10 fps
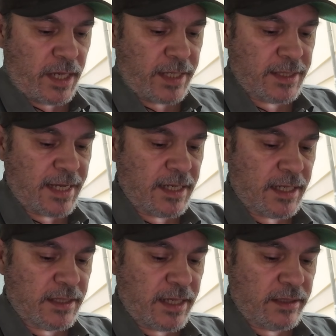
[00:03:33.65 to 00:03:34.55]
And then
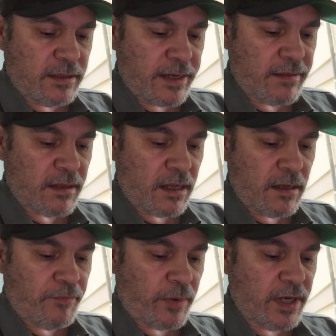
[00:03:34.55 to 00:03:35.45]
the
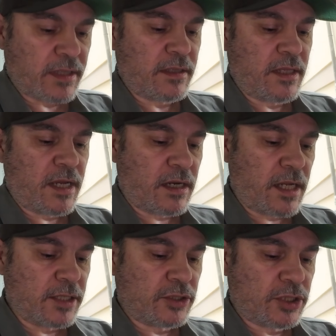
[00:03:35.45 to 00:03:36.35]
interesting part, they are
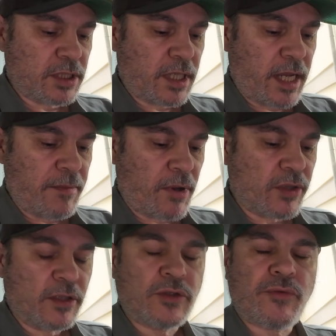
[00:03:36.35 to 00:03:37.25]
launching a
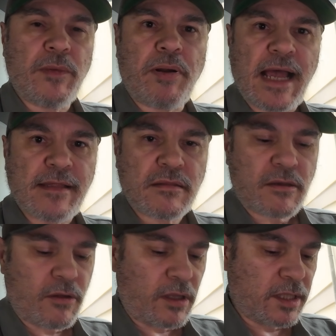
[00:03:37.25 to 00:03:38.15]
Model 3 Plus
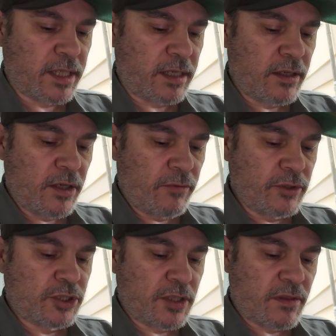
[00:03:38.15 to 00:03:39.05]
called,
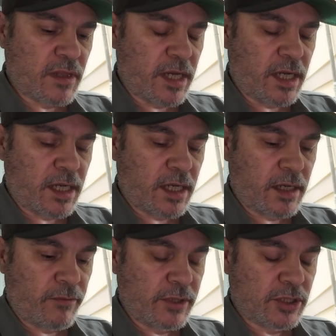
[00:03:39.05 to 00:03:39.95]
which is
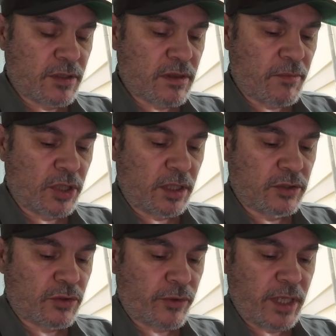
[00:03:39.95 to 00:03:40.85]
a Model
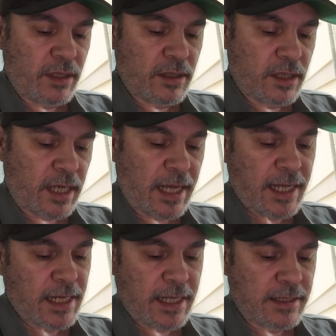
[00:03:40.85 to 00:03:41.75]
3
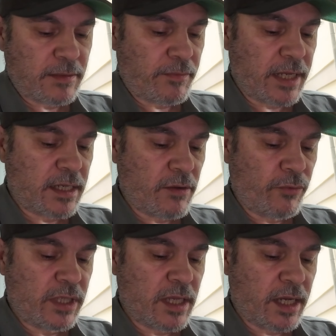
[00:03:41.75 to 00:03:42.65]
Highland, but
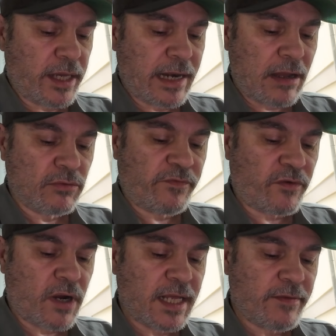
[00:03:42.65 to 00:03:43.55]
with around
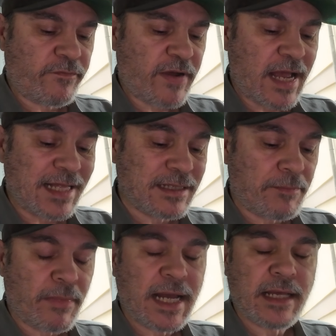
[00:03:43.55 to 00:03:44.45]
500
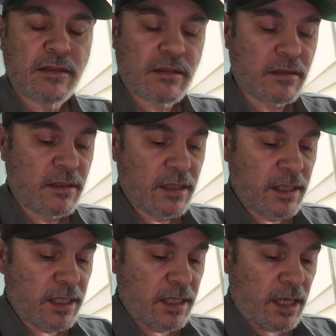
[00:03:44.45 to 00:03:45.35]
miles
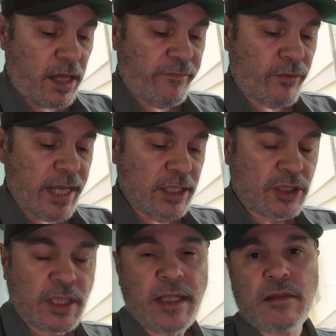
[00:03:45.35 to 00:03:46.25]
of
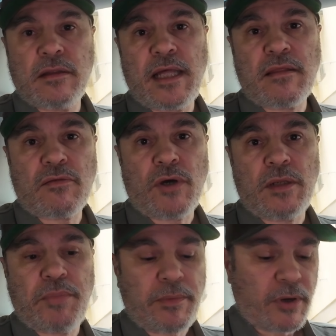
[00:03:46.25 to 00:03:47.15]
range. That's
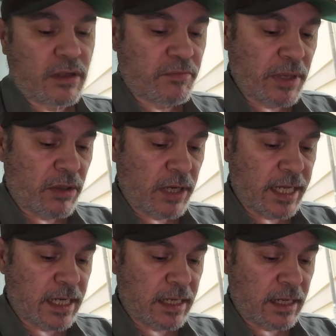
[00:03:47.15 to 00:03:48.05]
what people are
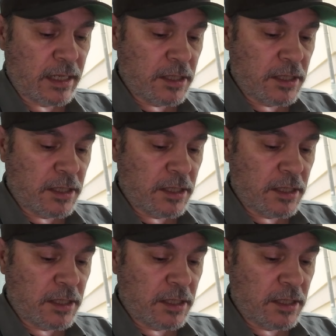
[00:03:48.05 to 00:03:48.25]
speculating.